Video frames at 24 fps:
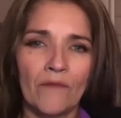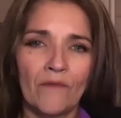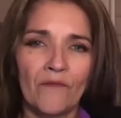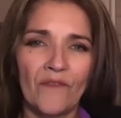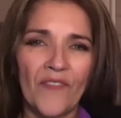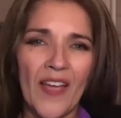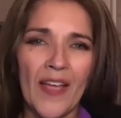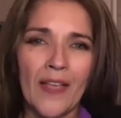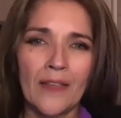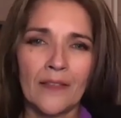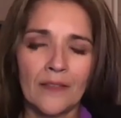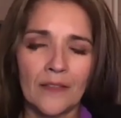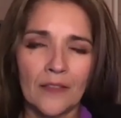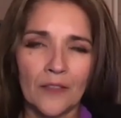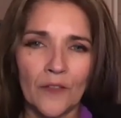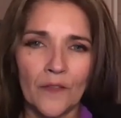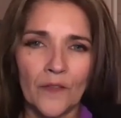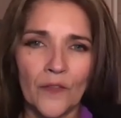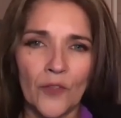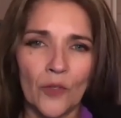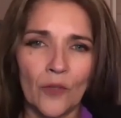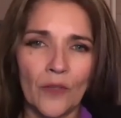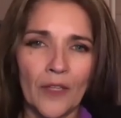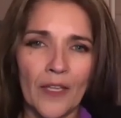facet of
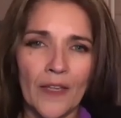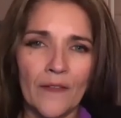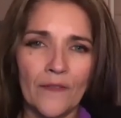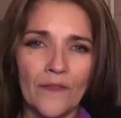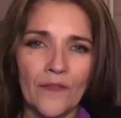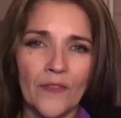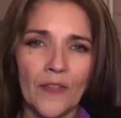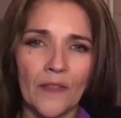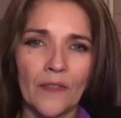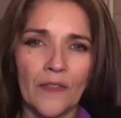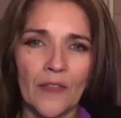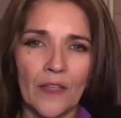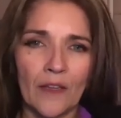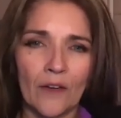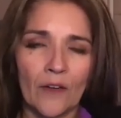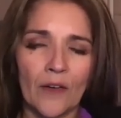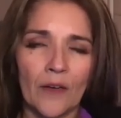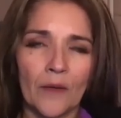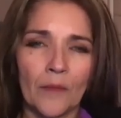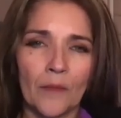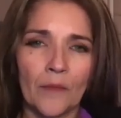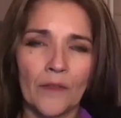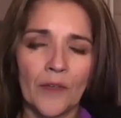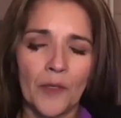their life that they
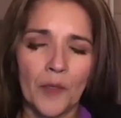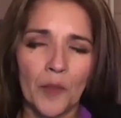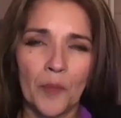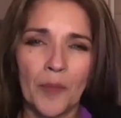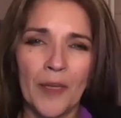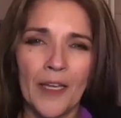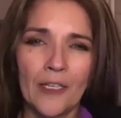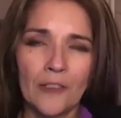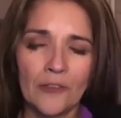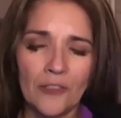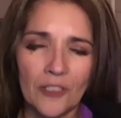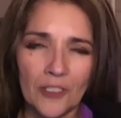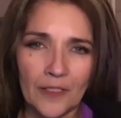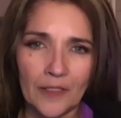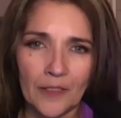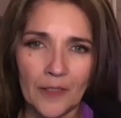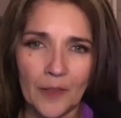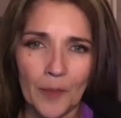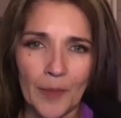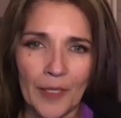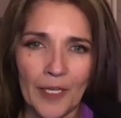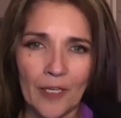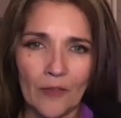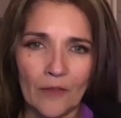are very passionate
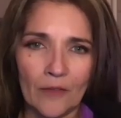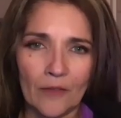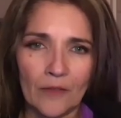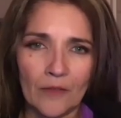about.